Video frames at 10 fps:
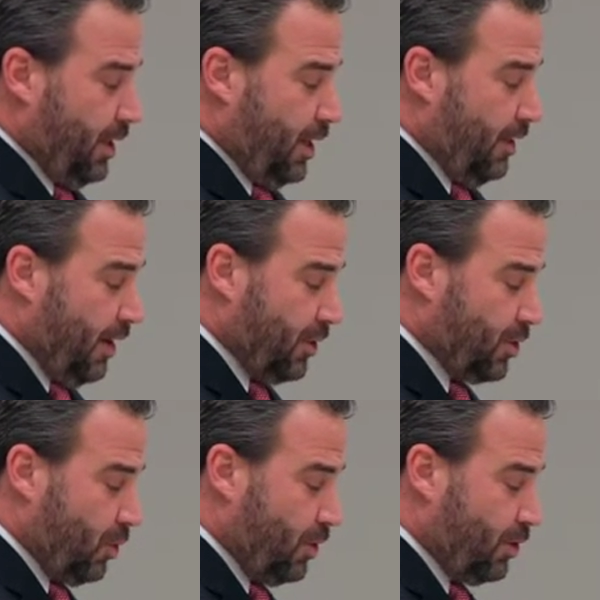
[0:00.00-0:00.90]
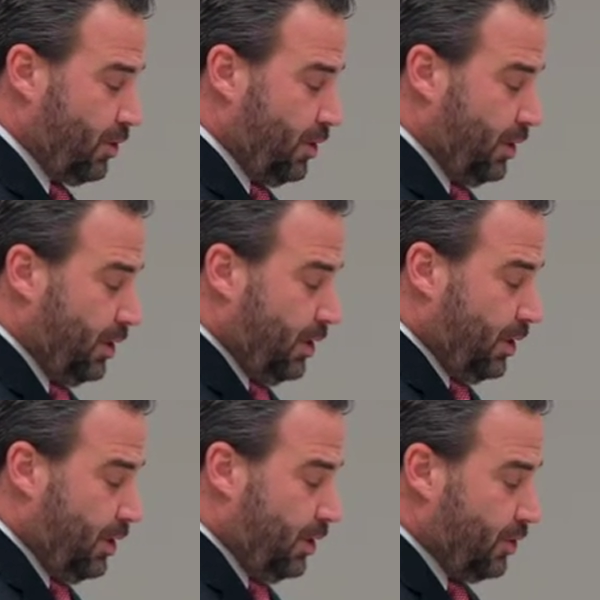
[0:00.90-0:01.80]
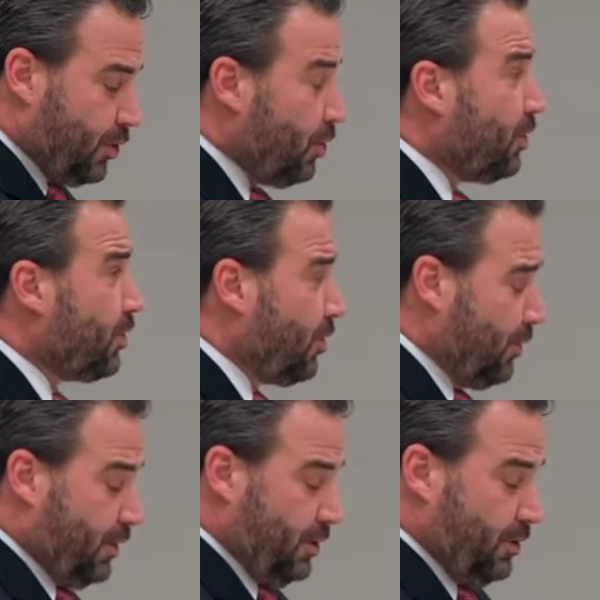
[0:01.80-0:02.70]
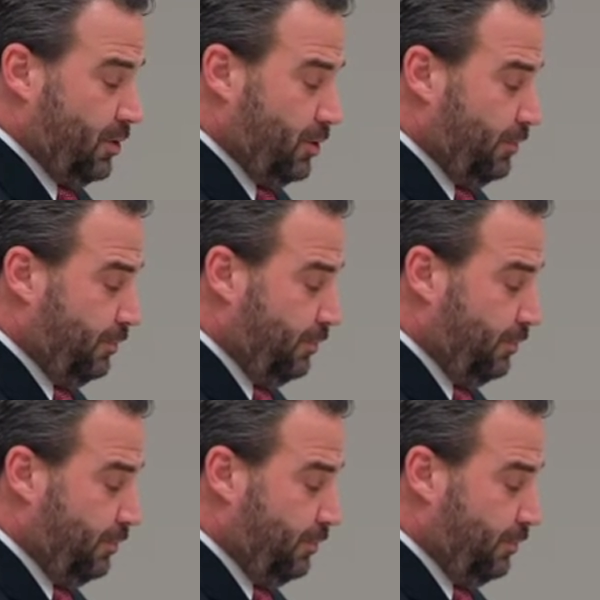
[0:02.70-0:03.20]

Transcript: and have outsourced certain services.